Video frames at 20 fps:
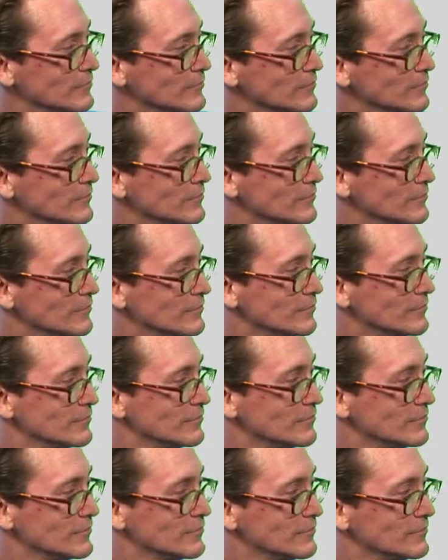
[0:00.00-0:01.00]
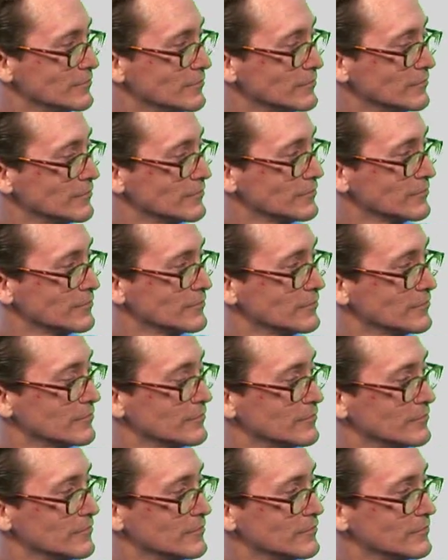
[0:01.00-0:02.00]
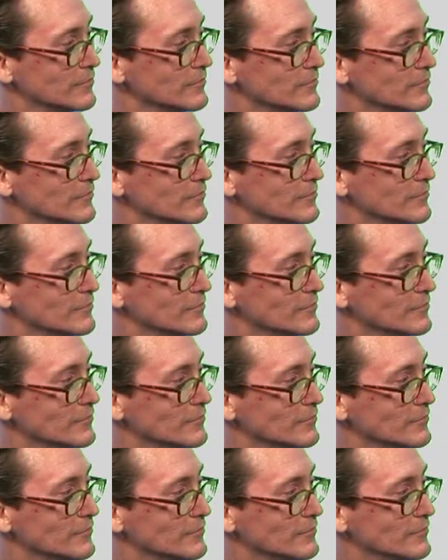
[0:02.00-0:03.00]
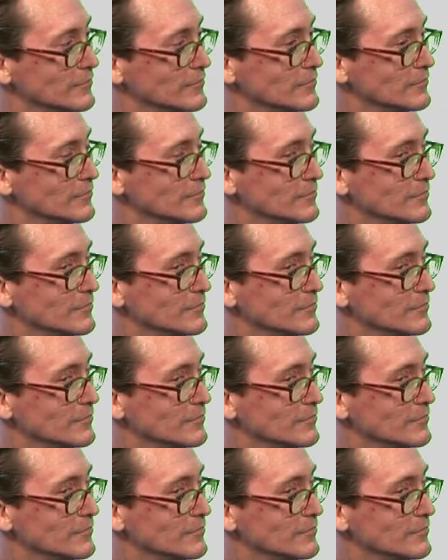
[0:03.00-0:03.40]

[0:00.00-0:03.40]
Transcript: (not speaking)